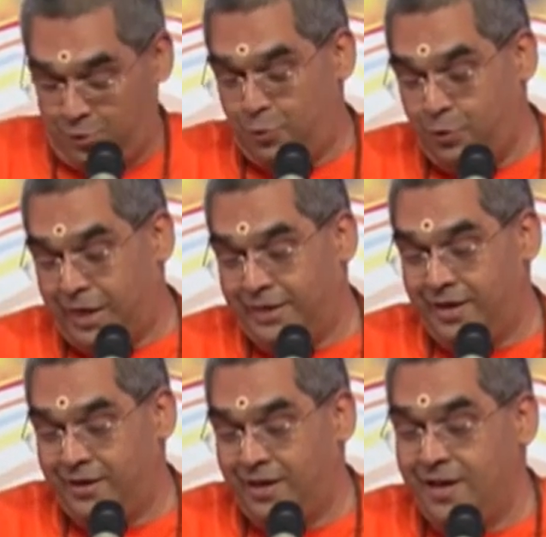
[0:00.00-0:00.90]
Look at
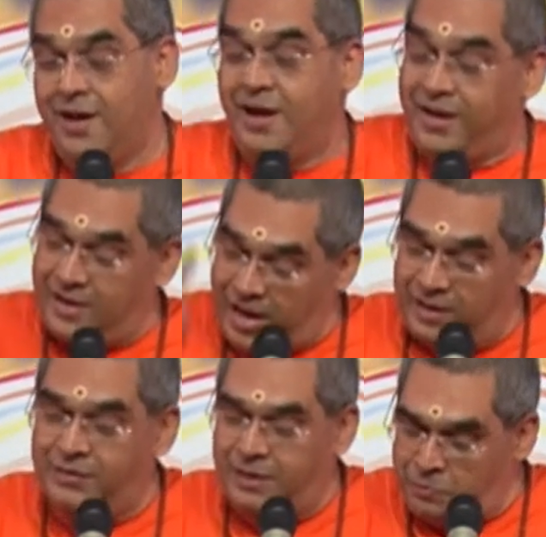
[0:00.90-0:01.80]
that.
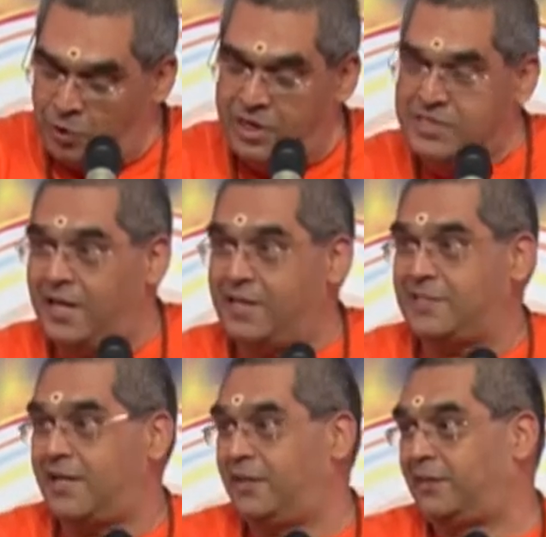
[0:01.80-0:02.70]
Ratrim Yuga
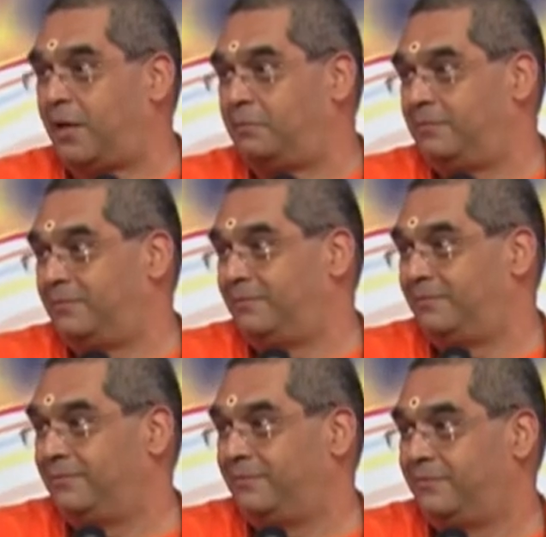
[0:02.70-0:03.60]
Sahasrantam.
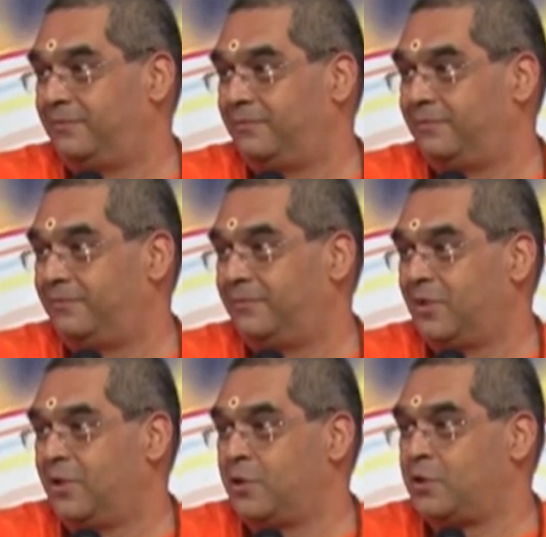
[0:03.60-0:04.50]

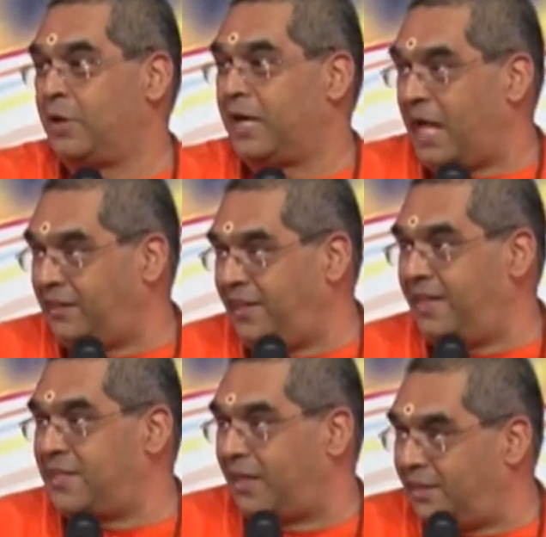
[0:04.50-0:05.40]
So Ratri
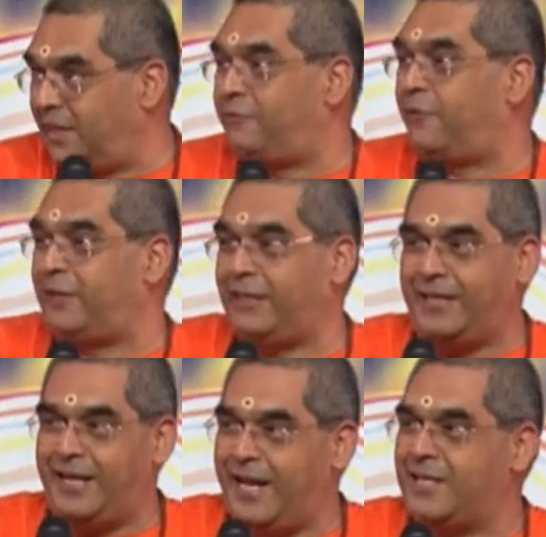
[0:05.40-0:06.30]
is another
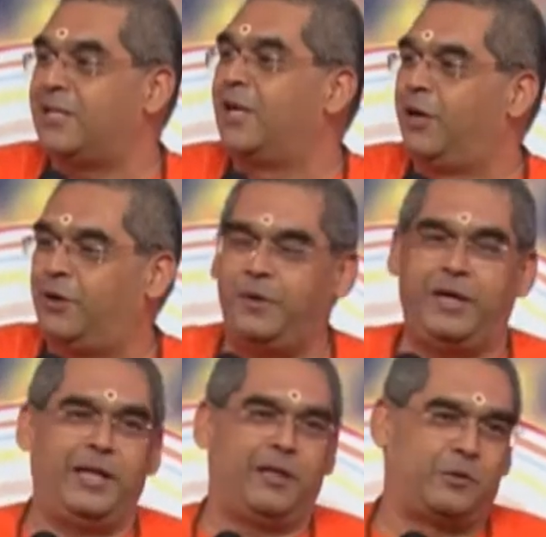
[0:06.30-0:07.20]

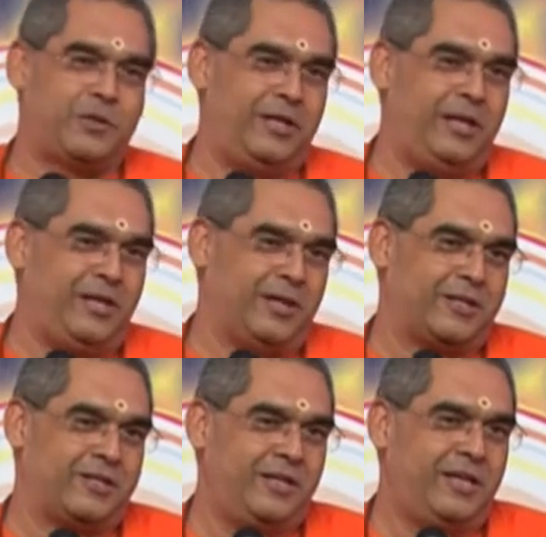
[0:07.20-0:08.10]
43,20,000
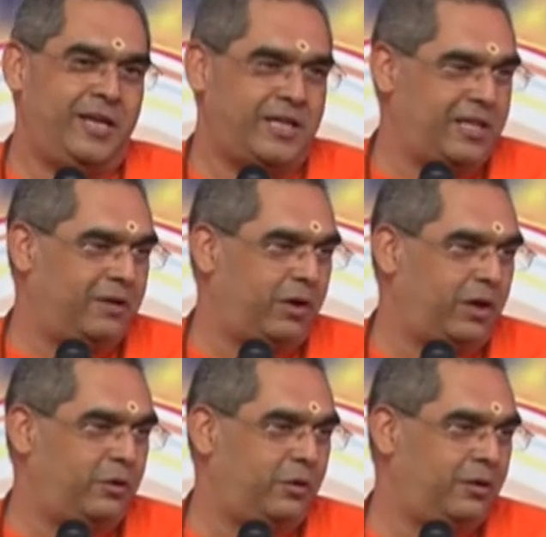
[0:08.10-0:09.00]
years is
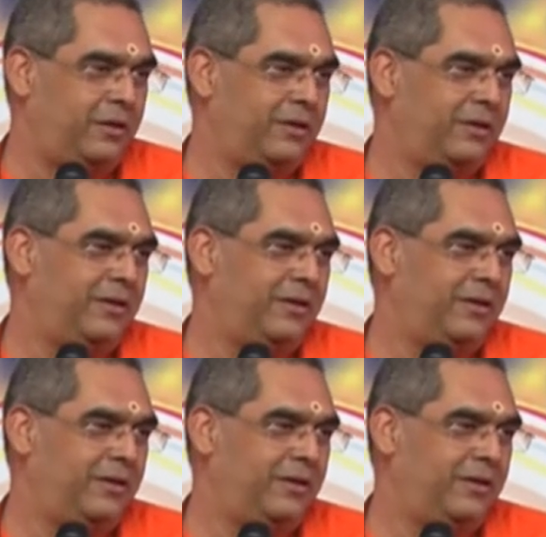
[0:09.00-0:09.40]
equal to